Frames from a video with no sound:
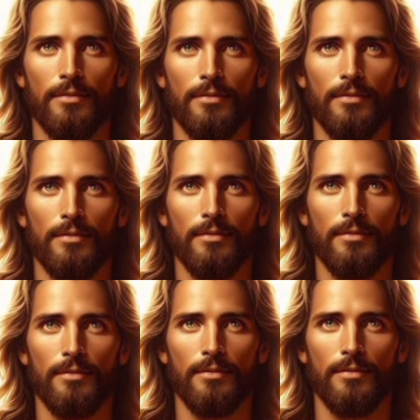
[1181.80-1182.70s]

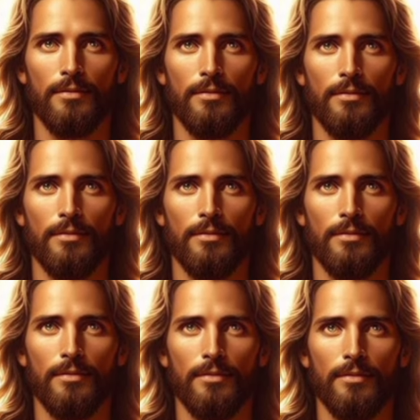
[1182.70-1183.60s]

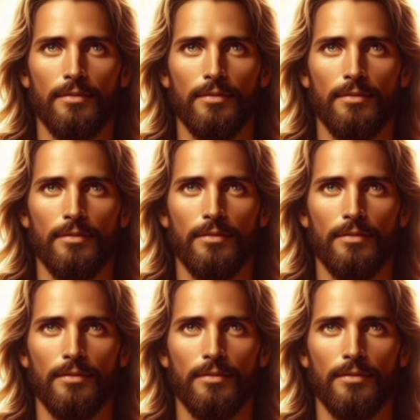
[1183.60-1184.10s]
Nobody speaks.